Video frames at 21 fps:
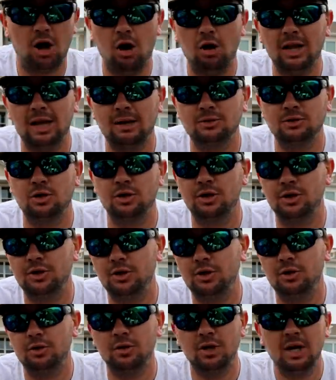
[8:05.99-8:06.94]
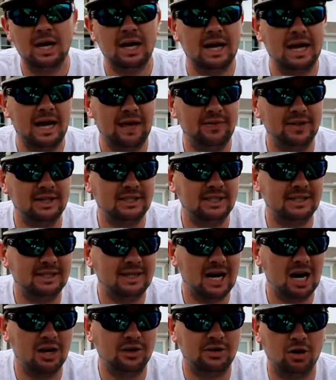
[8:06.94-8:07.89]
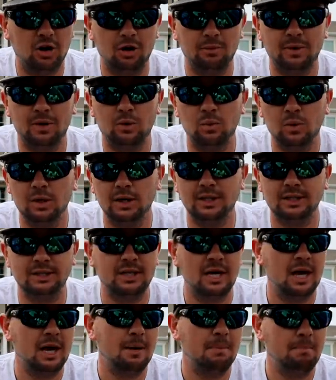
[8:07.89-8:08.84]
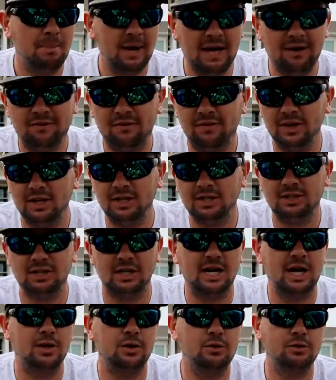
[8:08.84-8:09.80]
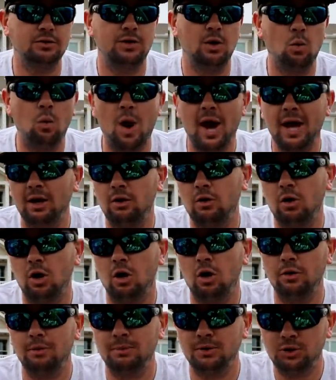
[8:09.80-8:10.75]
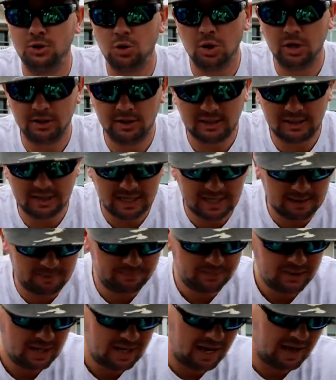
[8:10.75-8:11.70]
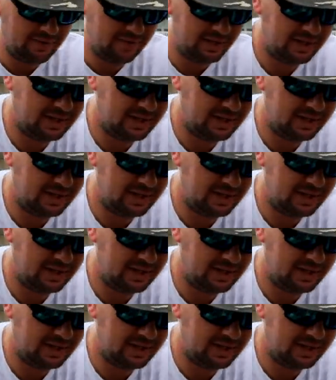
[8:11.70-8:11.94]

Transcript: all I was going to do in this entire tournament was bed fish, and I used a white crawl the majority of the time. And